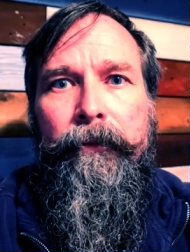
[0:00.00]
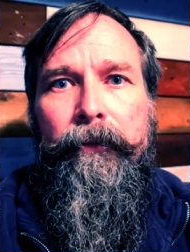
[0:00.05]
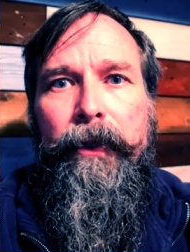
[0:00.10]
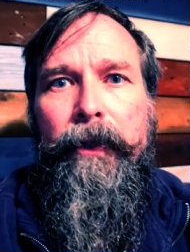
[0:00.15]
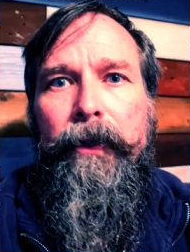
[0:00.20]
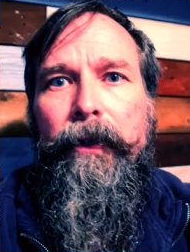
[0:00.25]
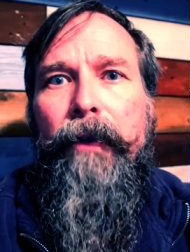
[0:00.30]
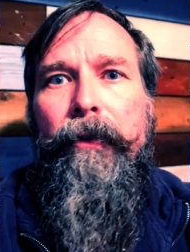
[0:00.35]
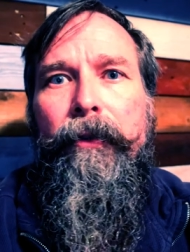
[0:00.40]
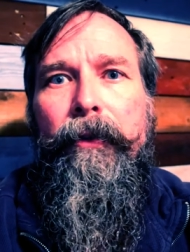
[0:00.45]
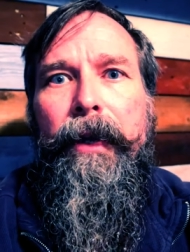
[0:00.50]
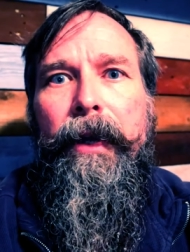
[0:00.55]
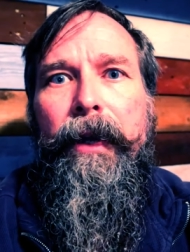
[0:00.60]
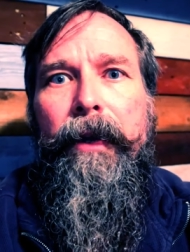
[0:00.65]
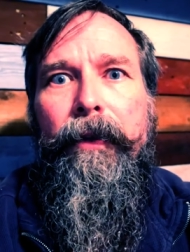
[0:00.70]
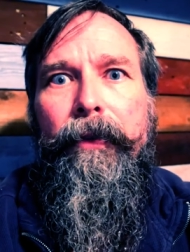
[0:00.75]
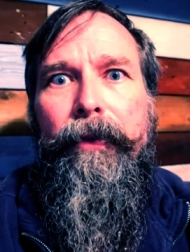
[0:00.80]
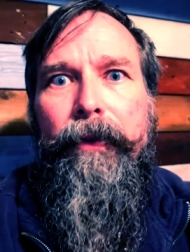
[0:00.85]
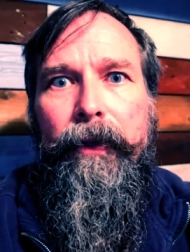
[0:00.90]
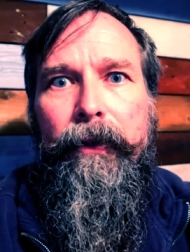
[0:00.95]
and other
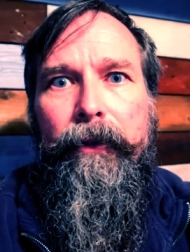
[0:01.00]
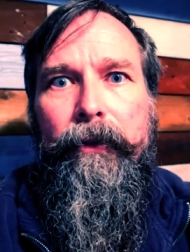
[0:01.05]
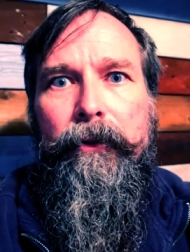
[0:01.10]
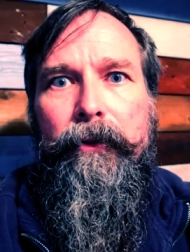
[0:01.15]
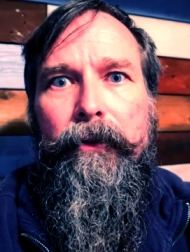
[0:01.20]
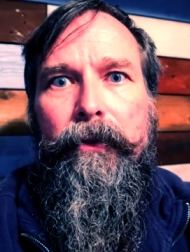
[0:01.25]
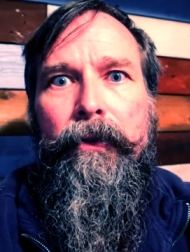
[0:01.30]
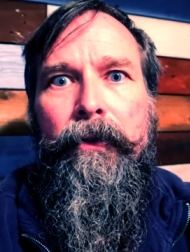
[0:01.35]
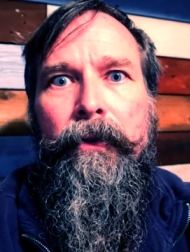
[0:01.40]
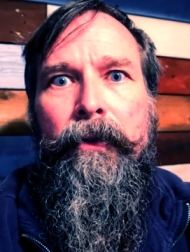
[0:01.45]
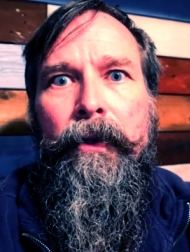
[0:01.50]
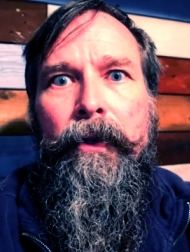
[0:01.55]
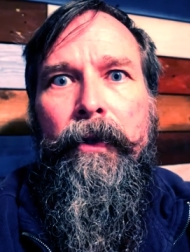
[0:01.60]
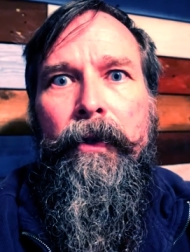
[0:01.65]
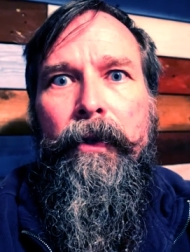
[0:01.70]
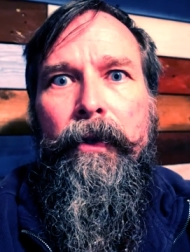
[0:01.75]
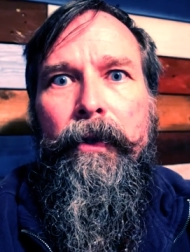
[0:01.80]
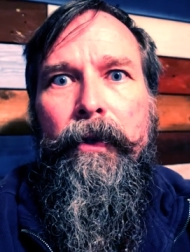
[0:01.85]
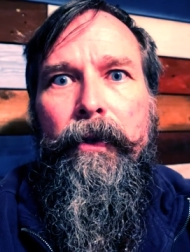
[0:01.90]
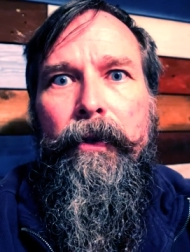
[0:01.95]
handy things
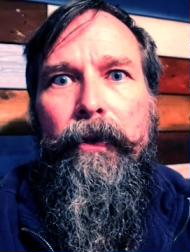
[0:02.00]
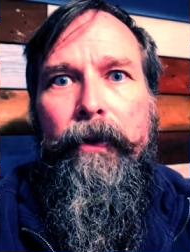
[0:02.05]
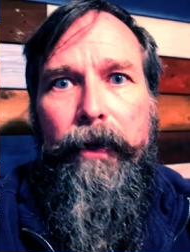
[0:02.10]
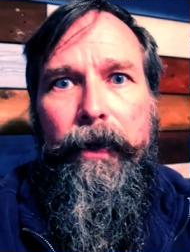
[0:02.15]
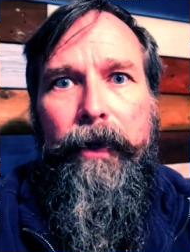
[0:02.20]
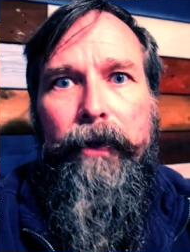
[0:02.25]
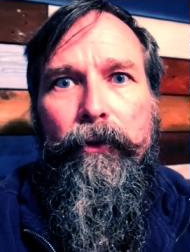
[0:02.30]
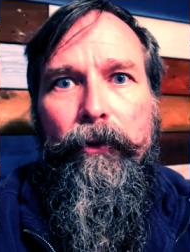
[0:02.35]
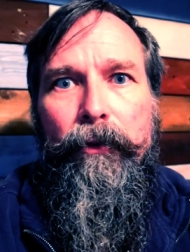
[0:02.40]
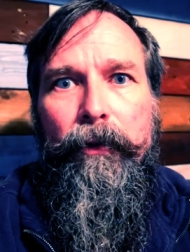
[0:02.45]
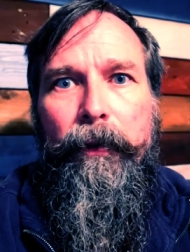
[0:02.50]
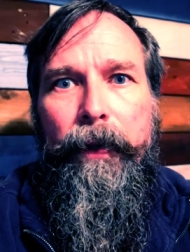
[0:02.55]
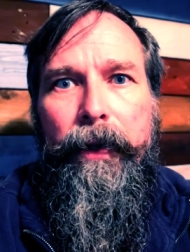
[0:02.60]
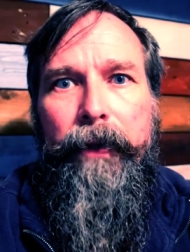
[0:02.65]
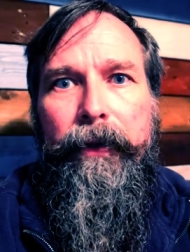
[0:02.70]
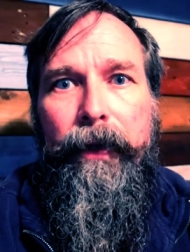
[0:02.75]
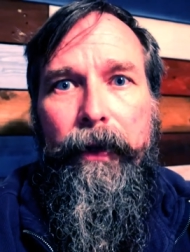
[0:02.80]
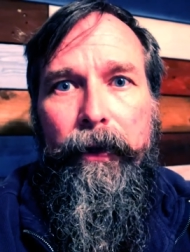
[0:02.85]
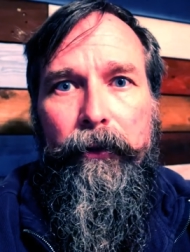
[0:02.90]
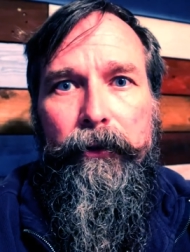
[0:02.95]
that I do
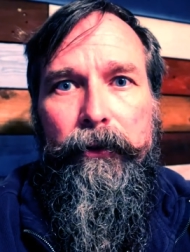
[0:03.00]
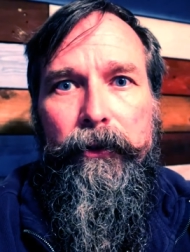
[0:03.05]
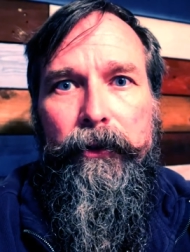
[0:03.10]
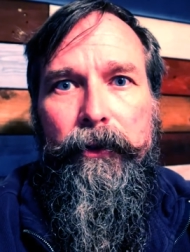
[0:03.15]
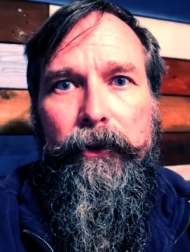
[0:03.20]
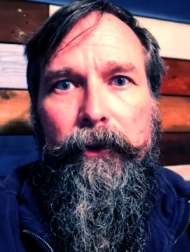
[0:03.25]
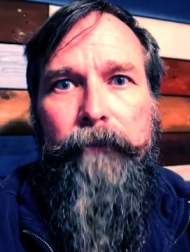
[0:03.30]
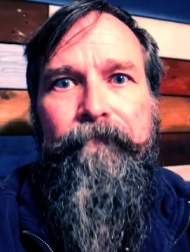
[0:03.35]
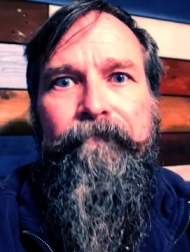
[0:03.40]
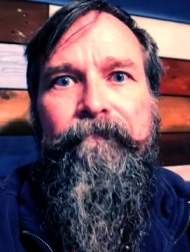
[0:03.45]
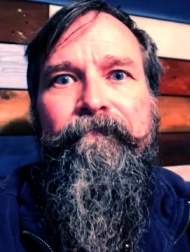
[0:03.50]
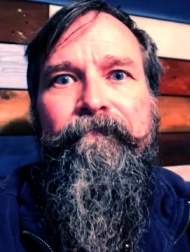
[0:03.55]
around the house.